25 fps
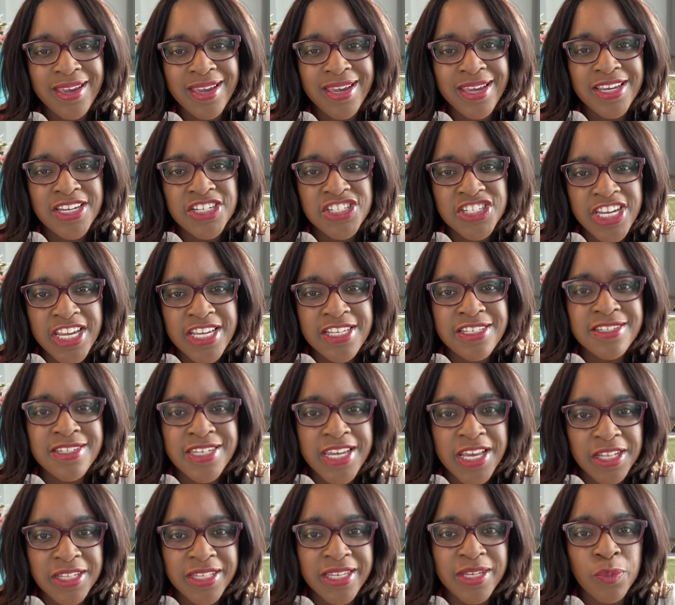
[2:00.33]
She's
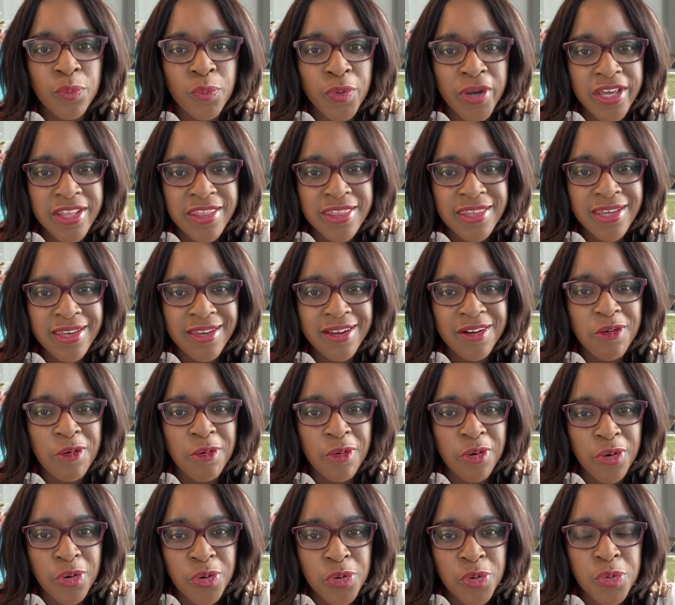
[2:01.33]
dealing with her
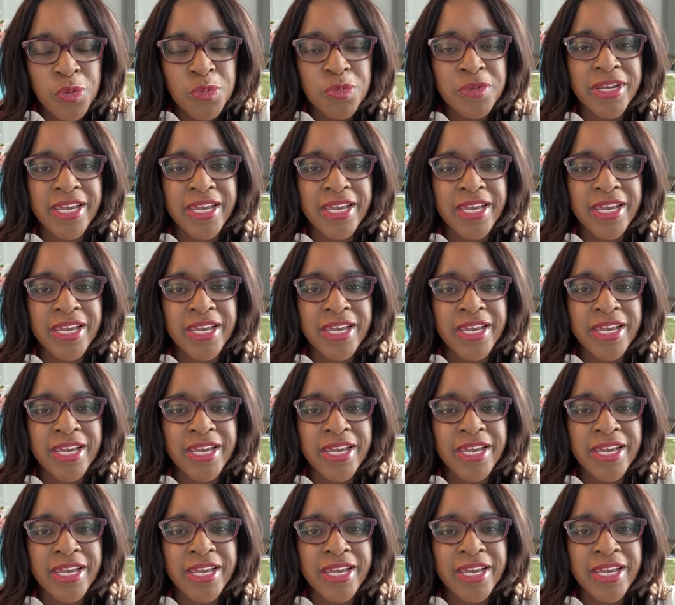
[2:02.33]
own